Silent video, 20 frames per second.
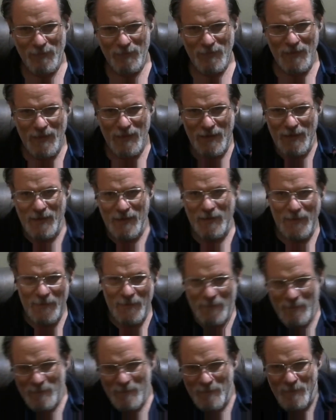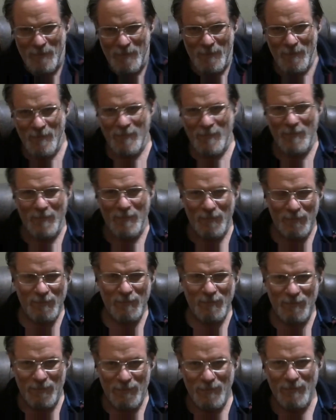Interesting. Okay.
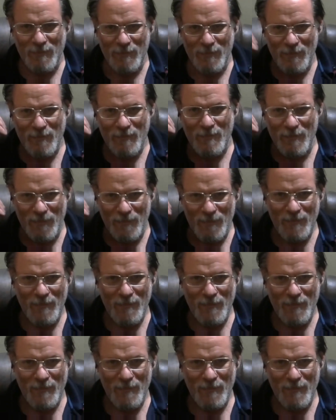So, so